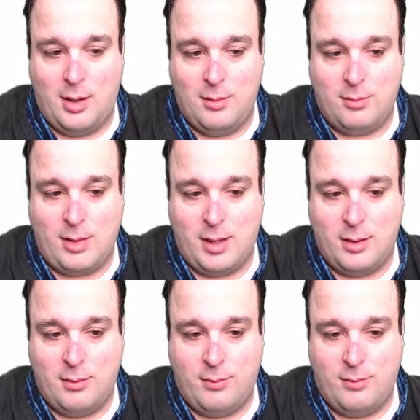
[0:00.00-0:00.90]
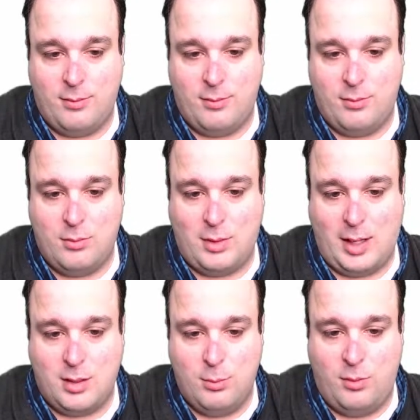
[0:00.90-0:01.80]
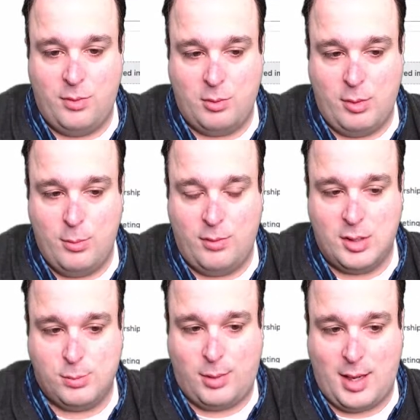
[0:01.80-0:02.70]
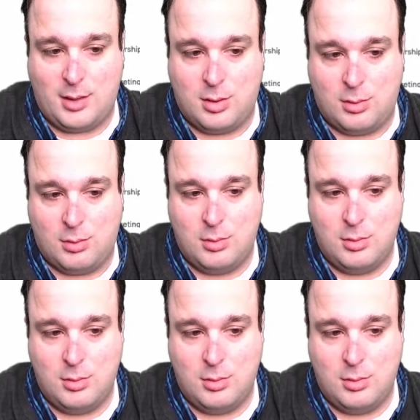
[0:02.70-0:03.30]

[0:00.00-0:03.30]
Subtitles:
kind of like to remove this block too.